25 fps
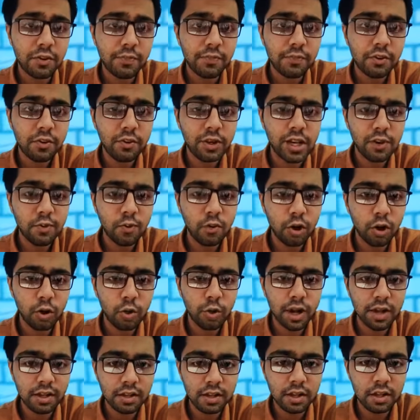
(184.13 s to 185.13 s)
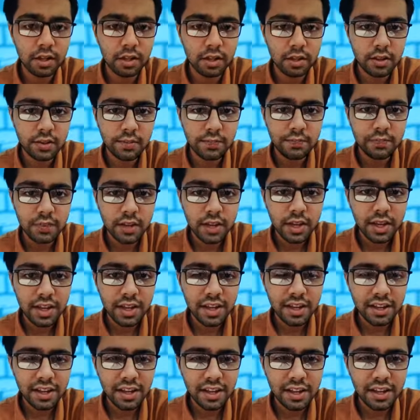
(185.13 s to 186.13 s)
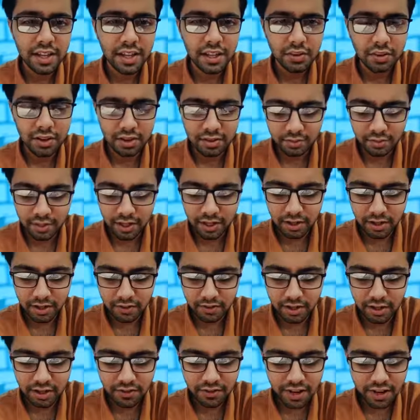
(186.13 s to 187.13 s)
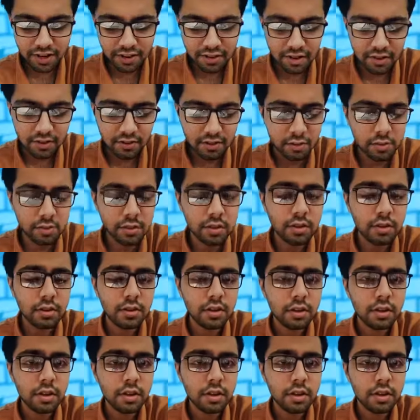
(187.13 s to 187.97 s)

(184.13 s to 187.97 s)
So yeah, if you want to answer this, it's an easy one. Basically, which fracture will be?